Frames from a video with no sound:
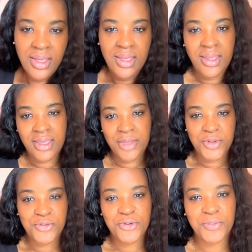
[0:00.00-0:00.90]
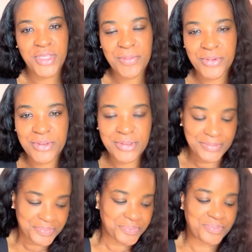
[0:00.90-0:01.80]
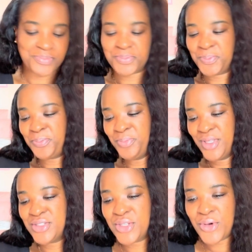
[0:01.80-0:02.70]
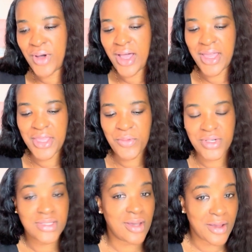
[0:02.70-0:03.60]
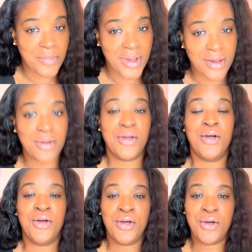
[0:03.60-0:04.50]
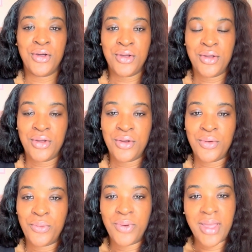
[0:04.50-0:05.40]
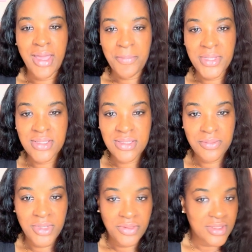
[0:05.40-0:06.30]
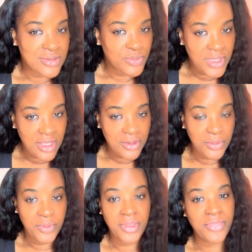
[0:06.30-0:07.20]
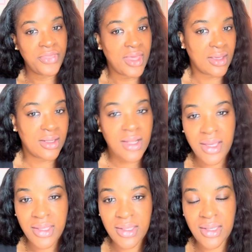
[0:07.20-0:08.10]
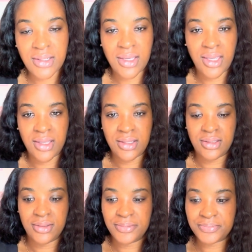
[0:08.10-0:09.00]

Hey, beautiful people. So, I want to talk about what happened to me this week with that client and